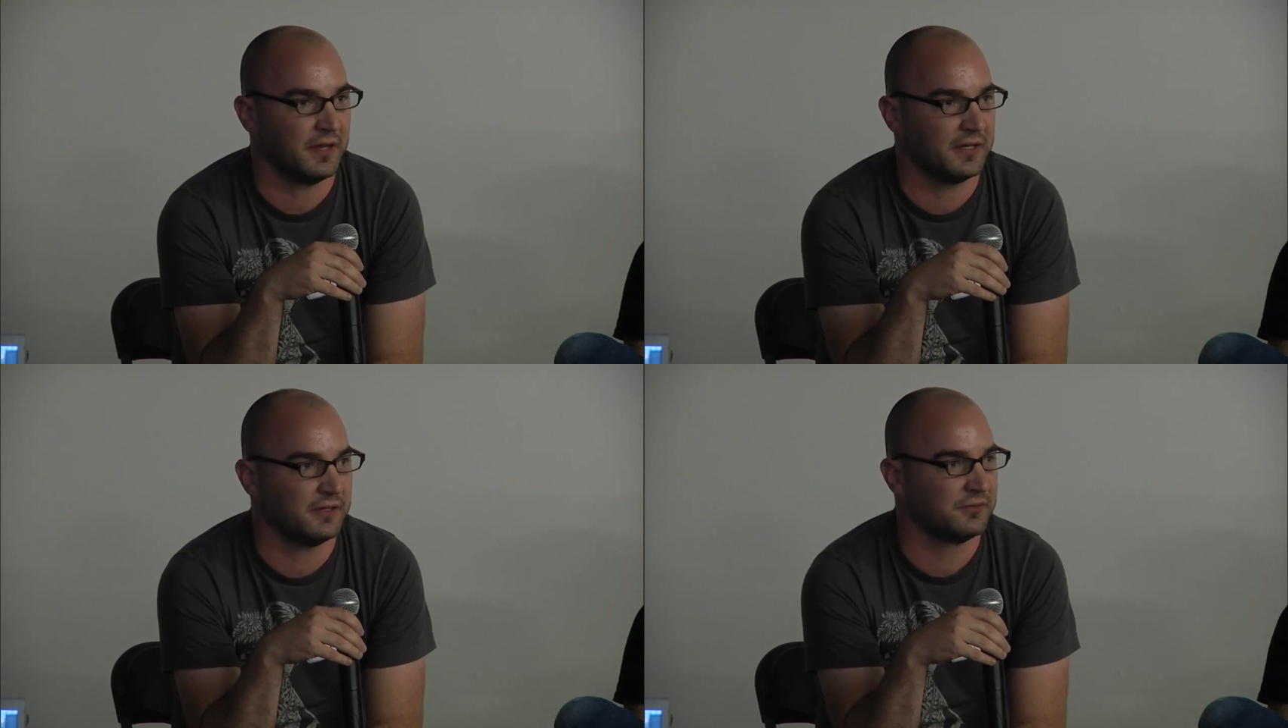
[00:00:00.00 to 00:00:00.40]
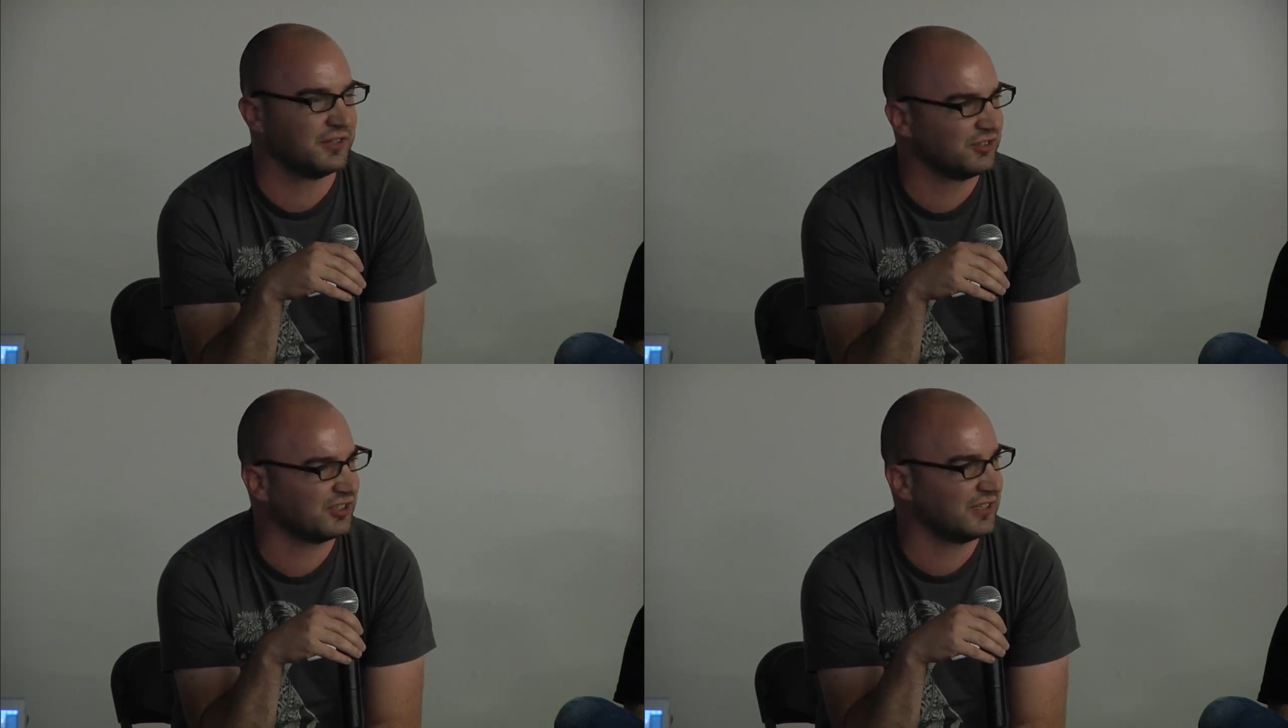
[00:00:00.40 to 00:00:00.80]
You'd
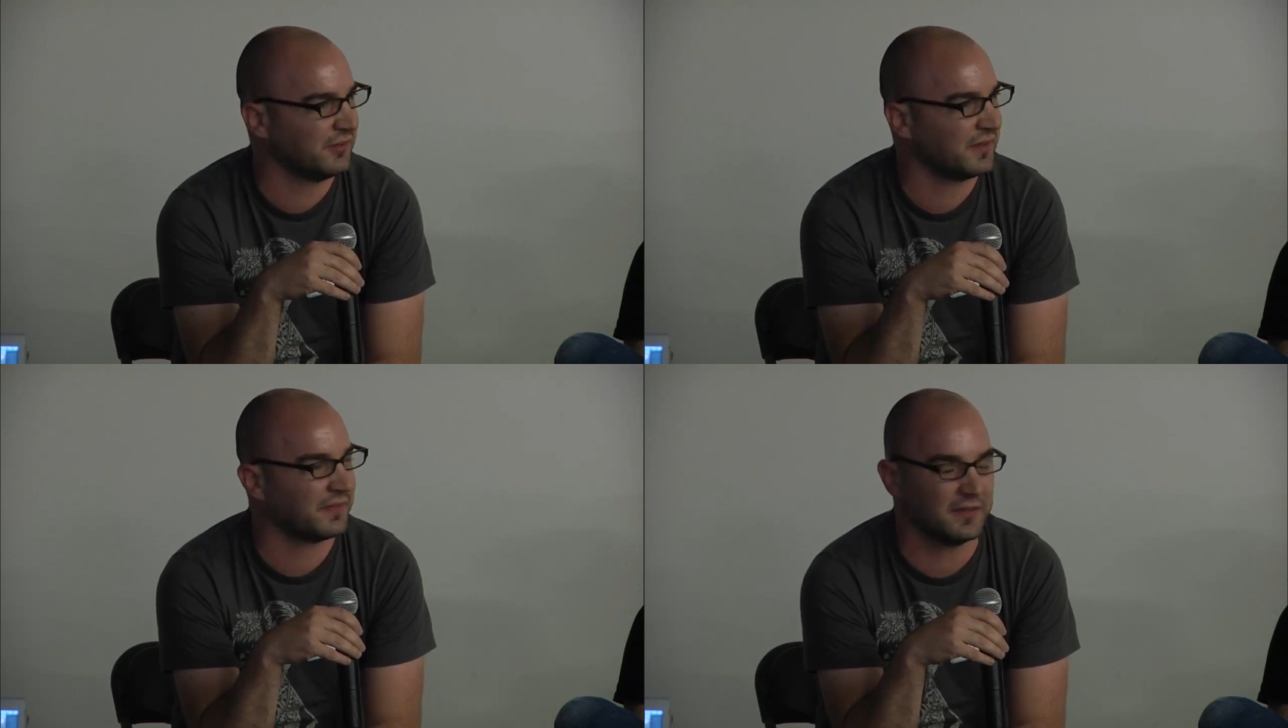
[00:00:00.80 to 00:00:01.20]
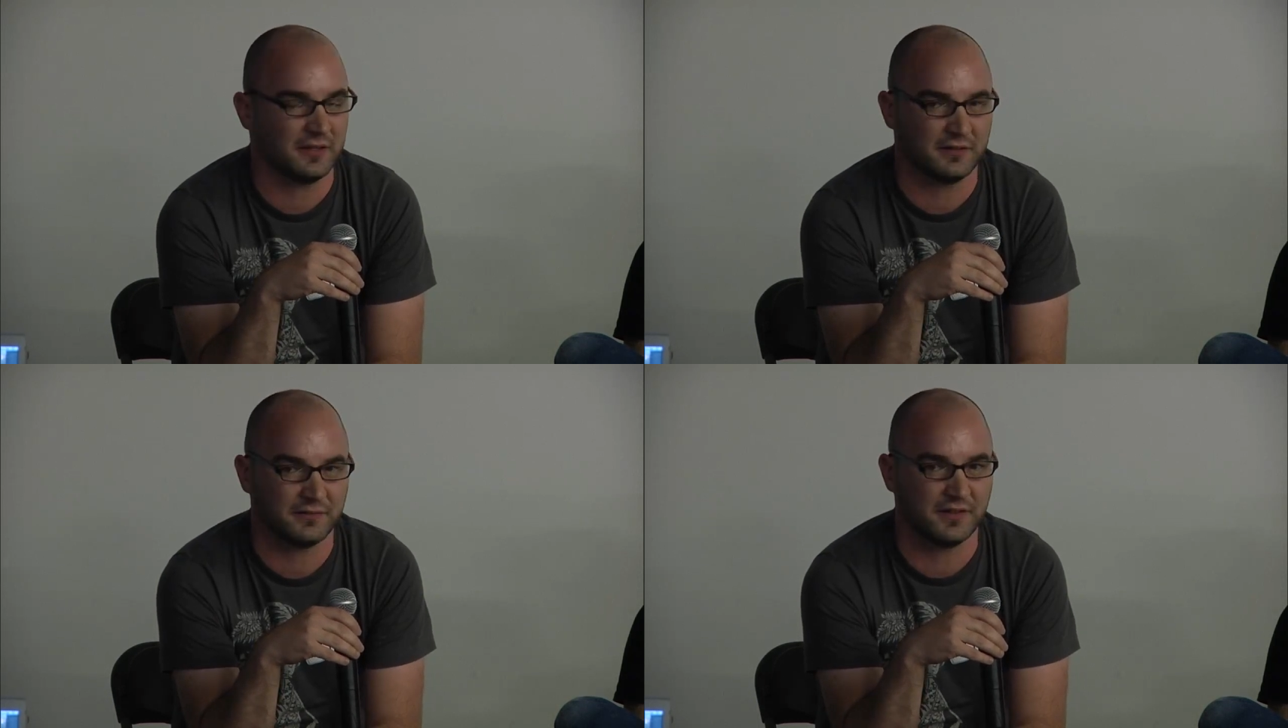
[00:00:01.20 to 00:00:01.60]
usually use like
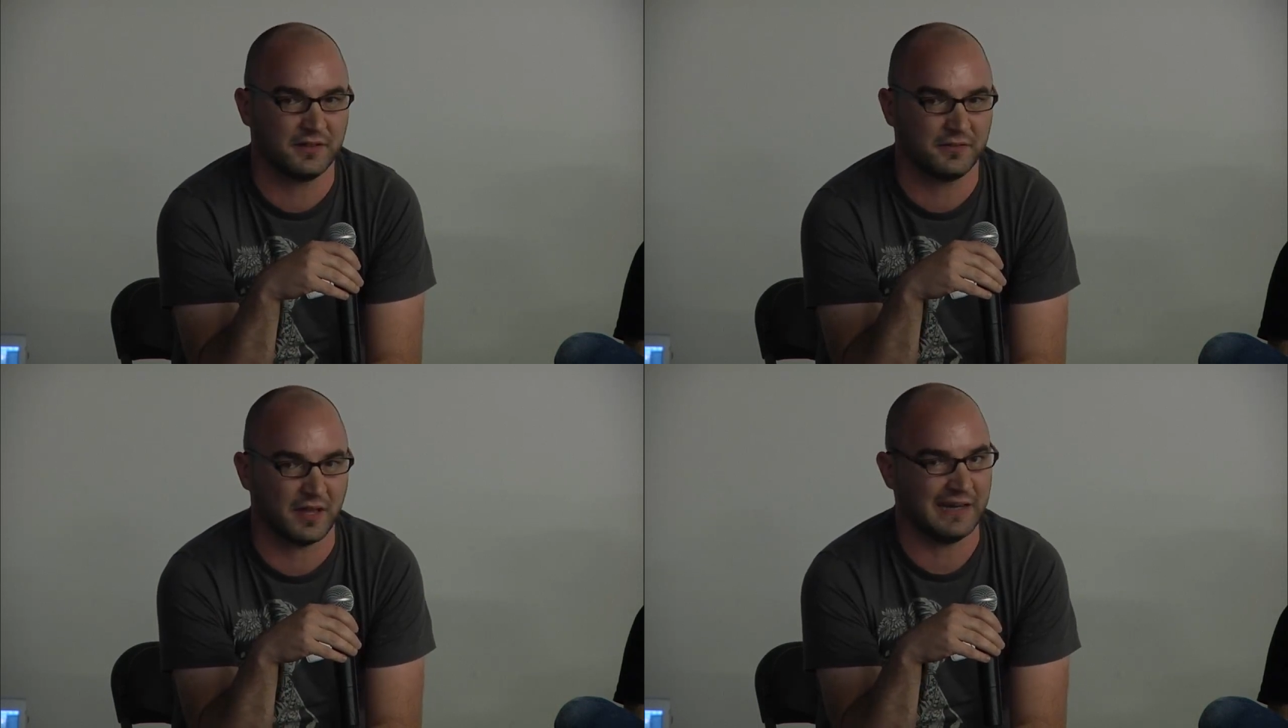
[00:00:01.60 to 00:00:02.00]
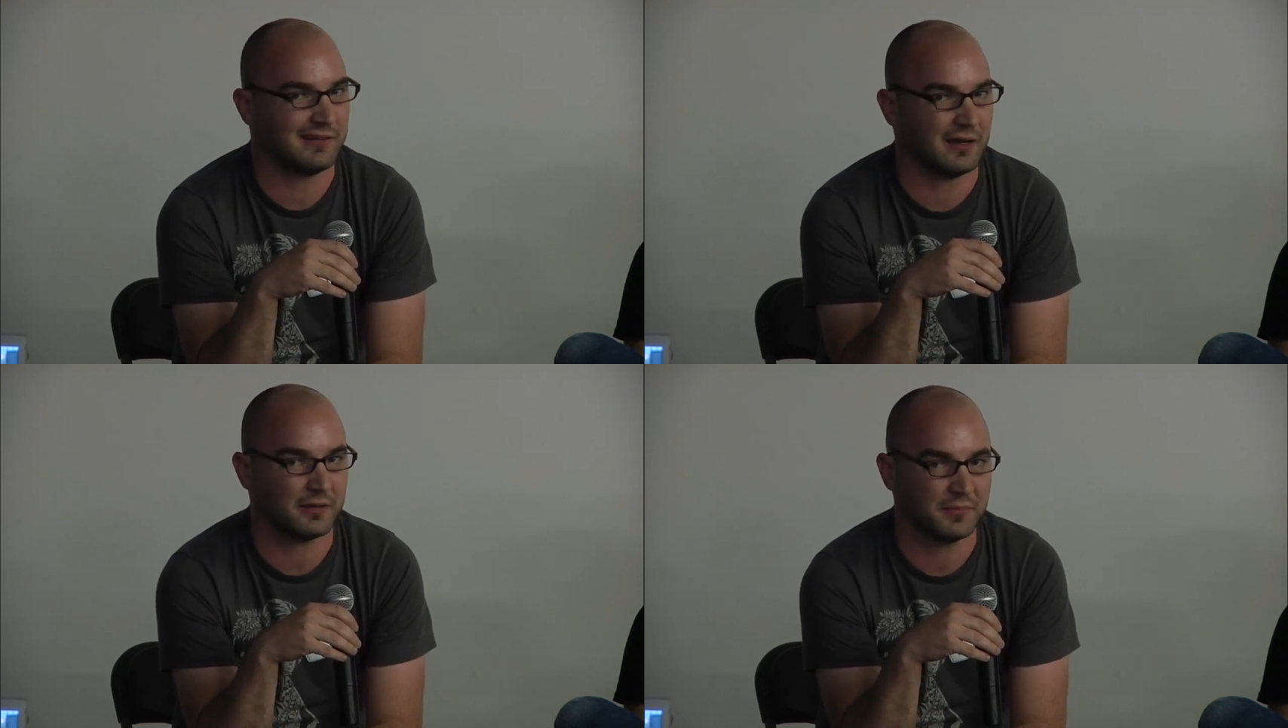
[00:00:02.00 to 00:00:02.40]
the design
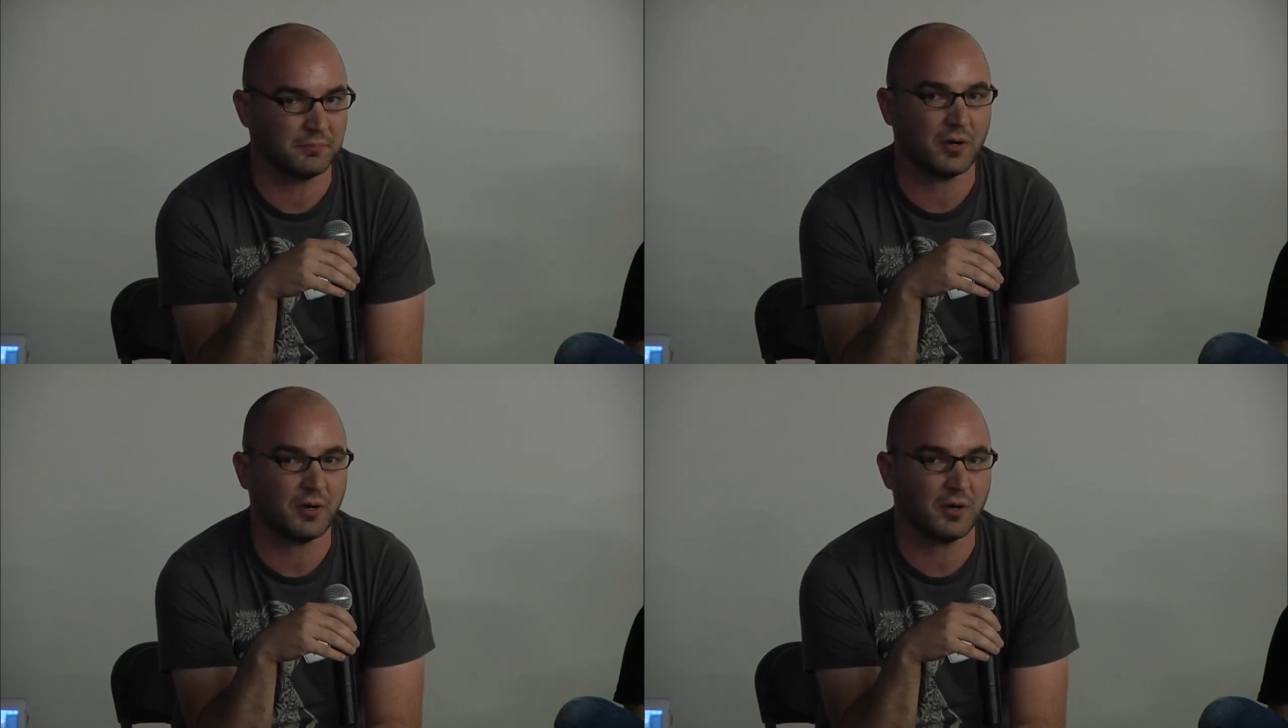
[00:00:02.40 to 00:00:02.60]
document